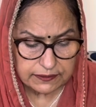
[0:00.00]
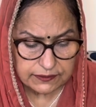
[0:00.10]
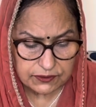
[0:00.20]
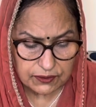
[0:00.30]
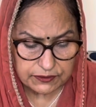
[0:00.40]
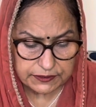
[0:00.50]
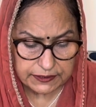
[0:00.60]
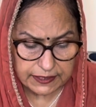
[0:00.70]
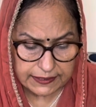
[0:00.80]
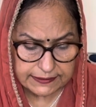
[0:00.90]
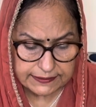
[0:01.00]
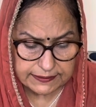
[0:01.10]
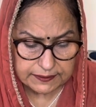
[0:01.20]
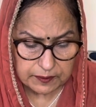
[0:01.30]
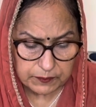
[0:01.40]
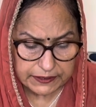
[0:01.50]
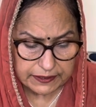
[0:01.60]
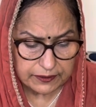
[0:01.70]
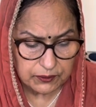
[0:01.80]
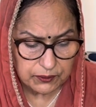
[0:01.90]
does not realize the coming
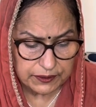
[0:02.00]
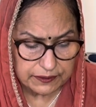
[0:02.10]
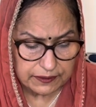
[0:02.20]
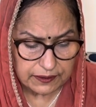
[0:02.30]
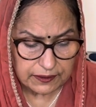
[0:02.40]
and going,